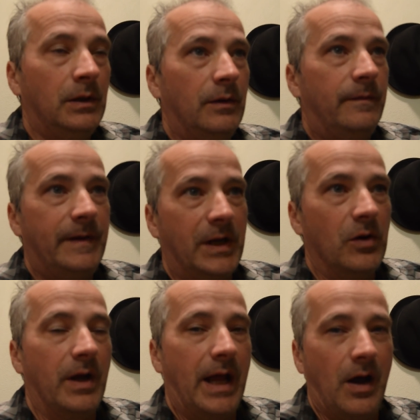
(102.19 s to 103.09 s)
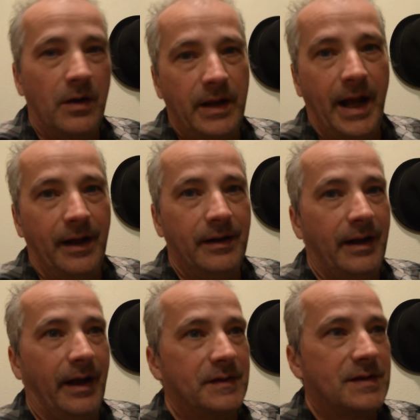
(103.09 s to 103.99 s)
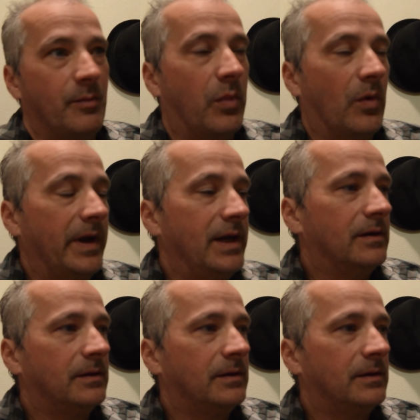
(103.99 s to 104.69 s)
figure it out at, at some point.